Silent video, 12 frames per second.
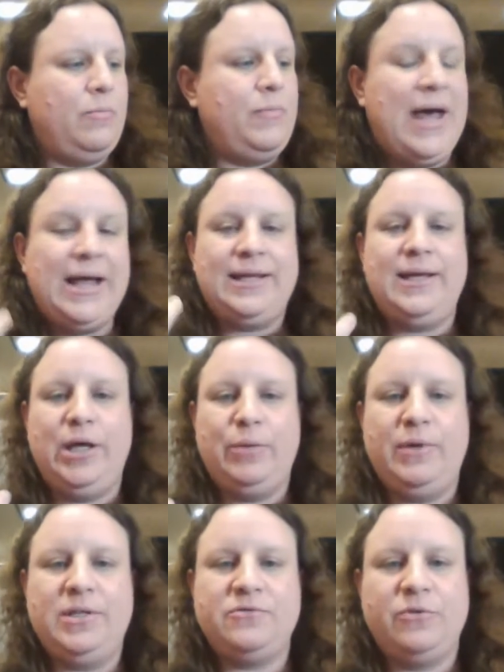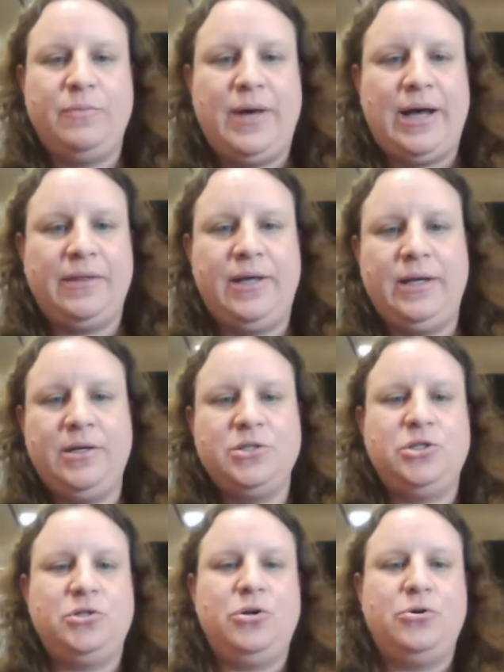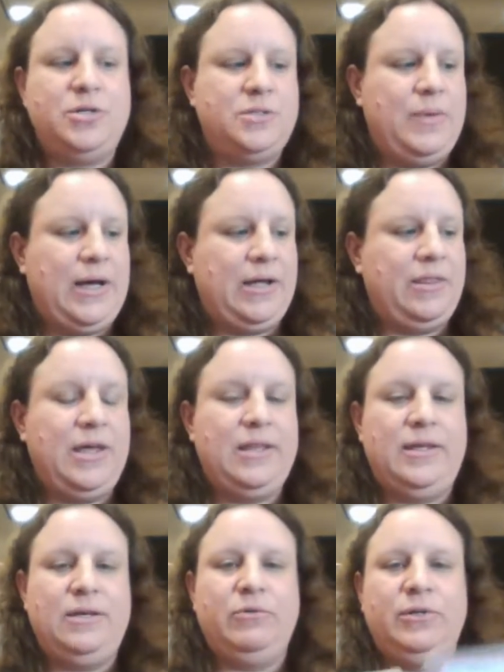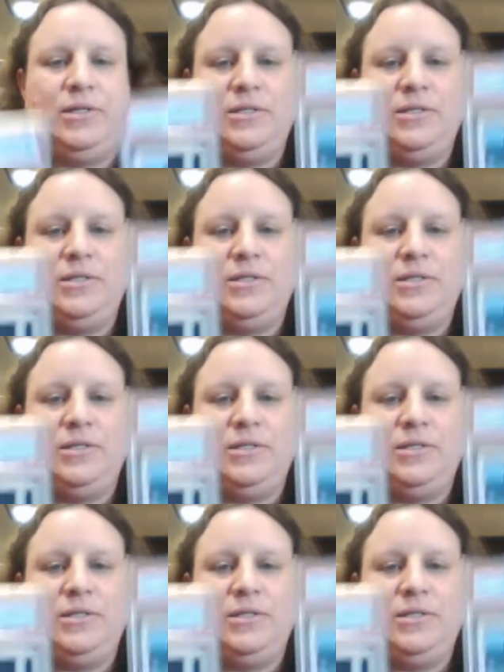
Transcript: batting helmets from back then, because you notice back then they really